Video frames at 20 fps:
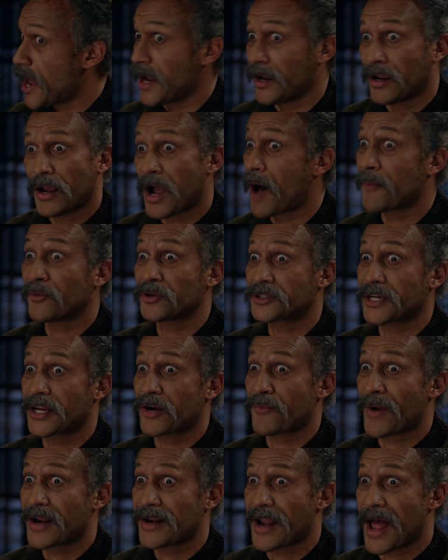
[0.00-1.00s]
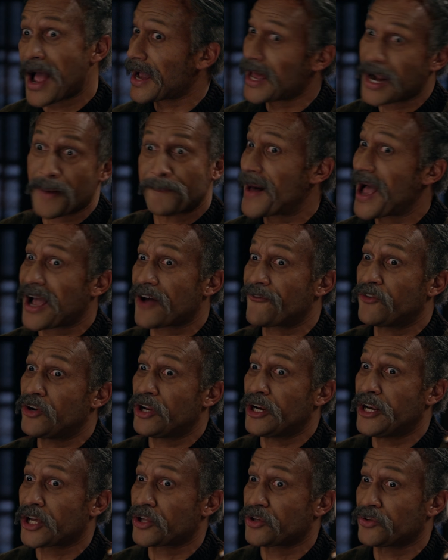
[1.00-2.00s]
hey, I'm gonna tell you right now, I got a pocket full
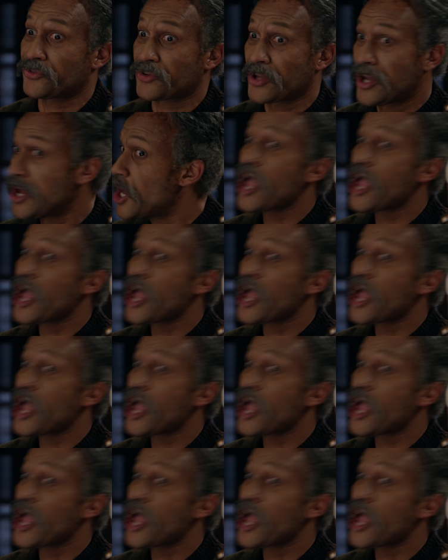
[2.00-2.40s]
of nickels,